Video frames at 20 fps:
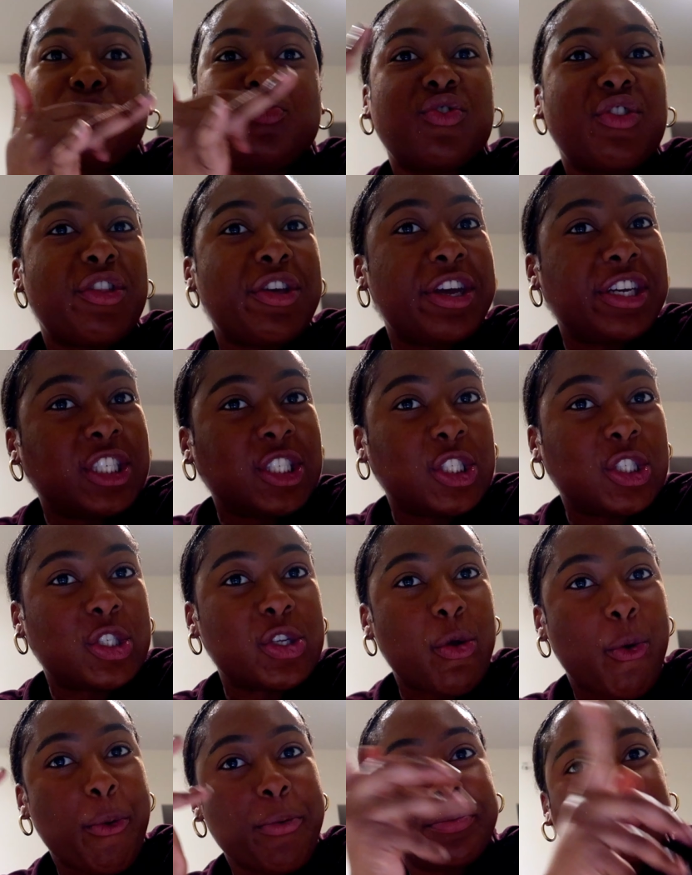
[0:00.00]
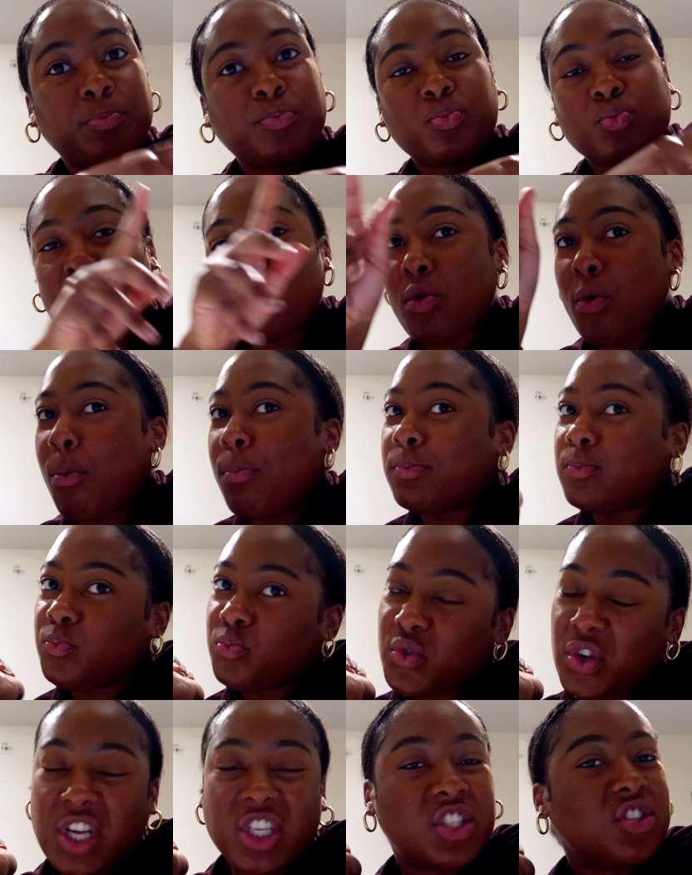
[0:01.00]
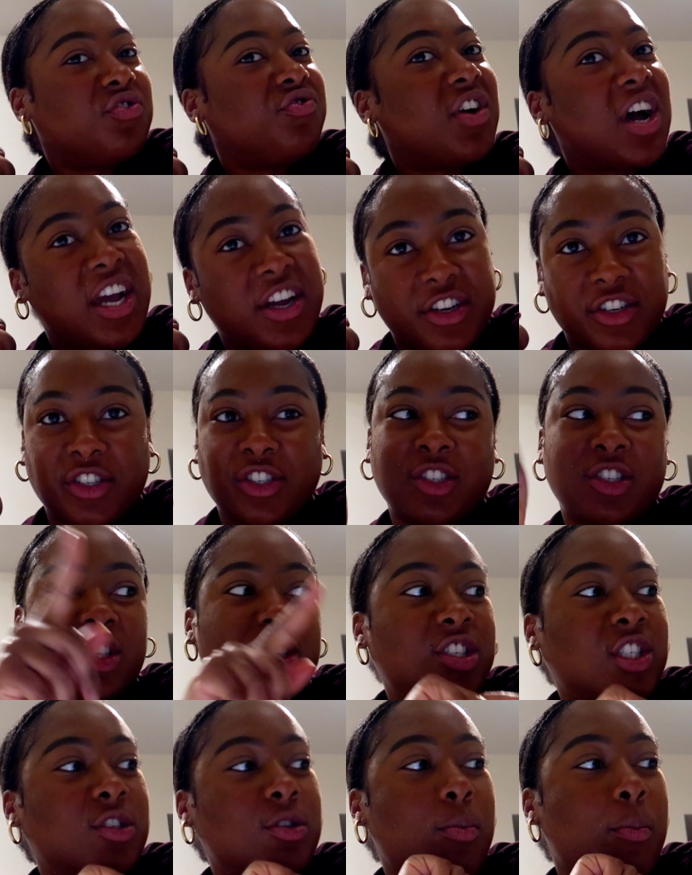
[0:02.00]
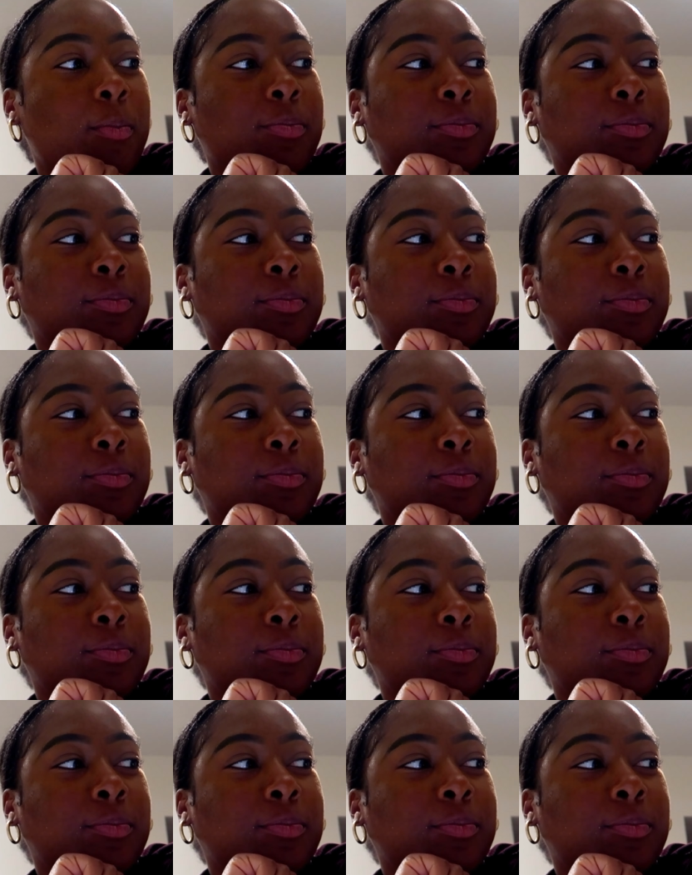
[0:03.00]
This is fire, sis.